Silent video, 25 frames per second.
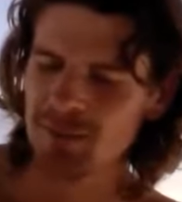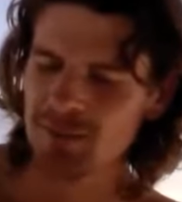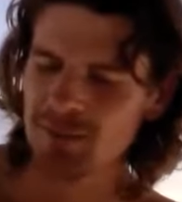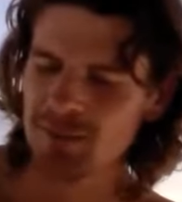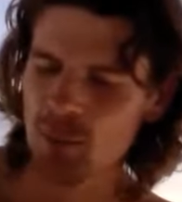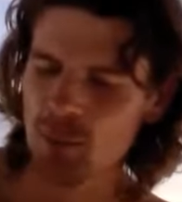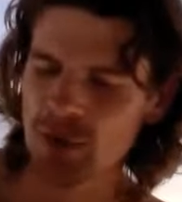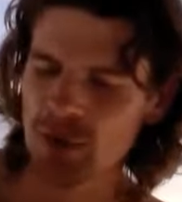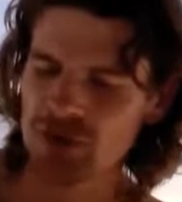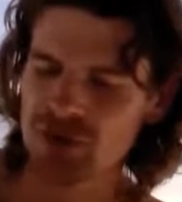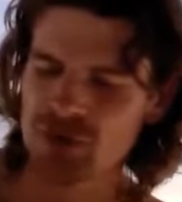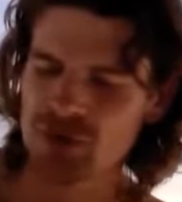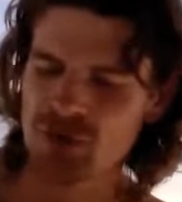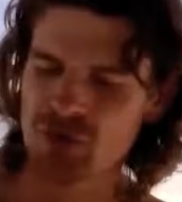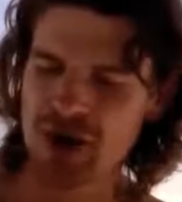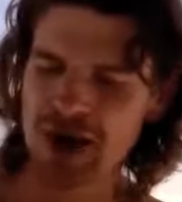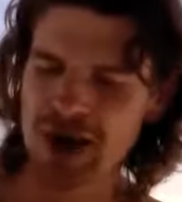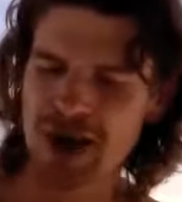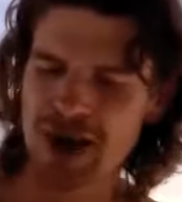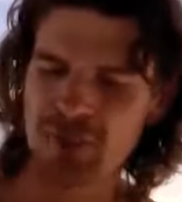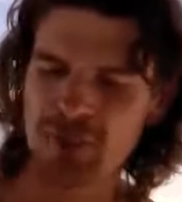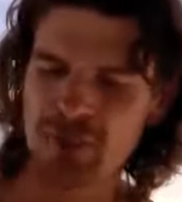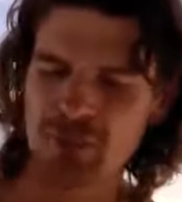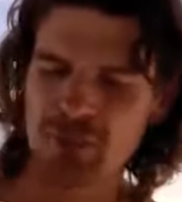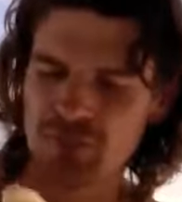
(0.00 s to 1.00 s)
But once you run
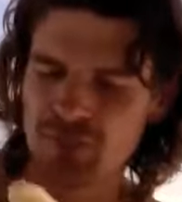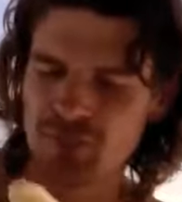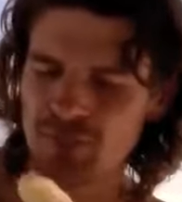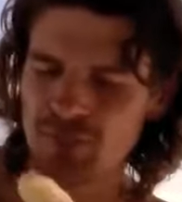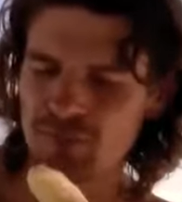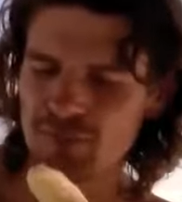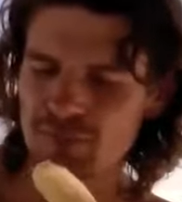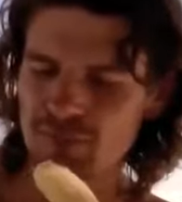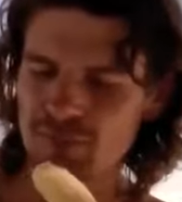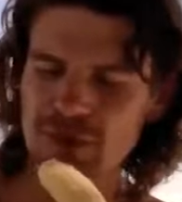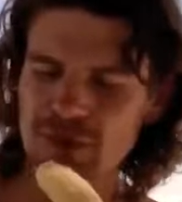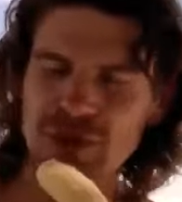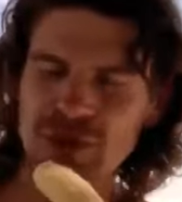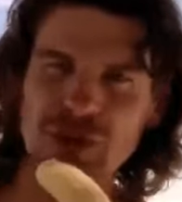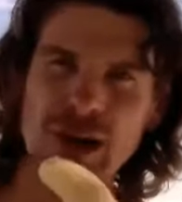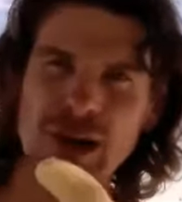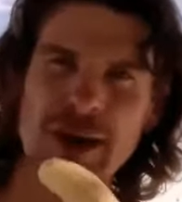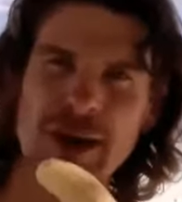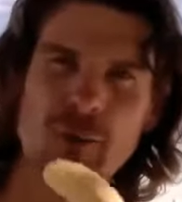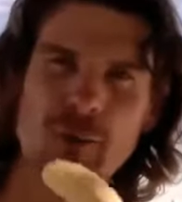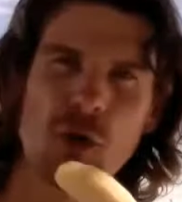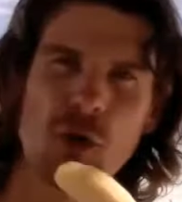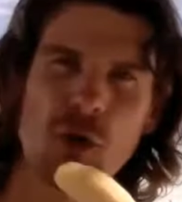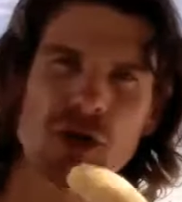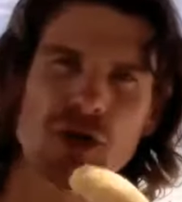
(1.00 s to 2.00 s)
out of your
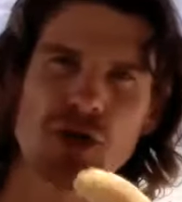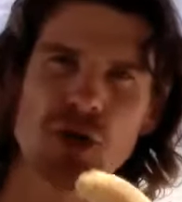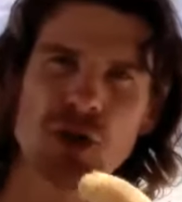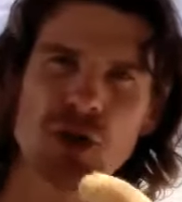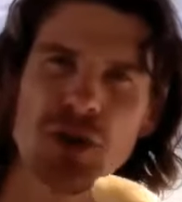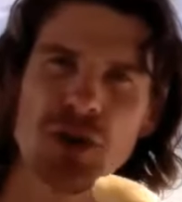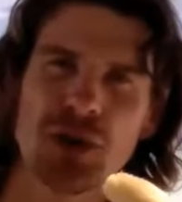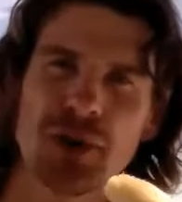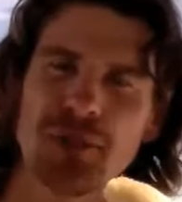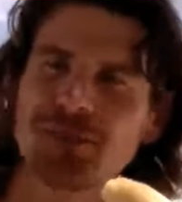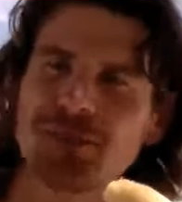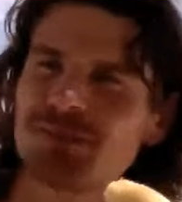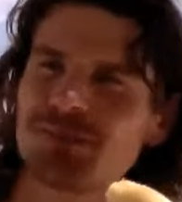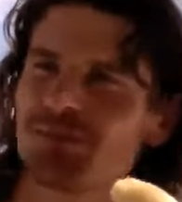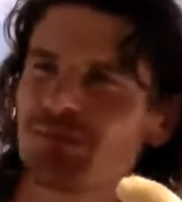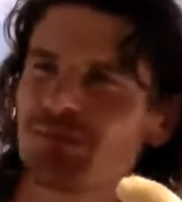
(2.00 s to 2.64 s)
sleep, water, sugar,